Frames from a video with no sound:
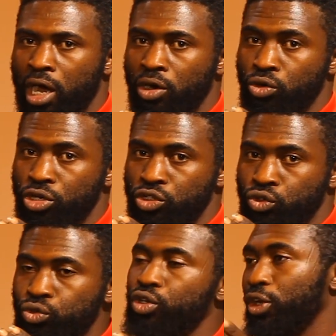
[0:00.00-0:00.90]
are going
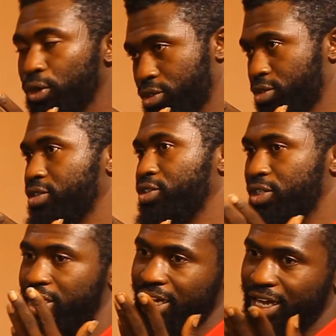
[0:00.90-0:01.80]
through a lot,
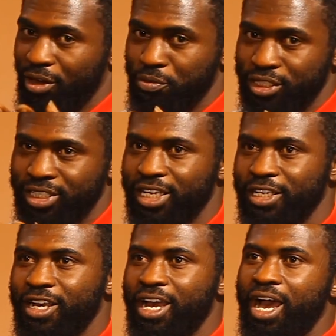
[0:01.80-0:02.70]
just like I've been saying,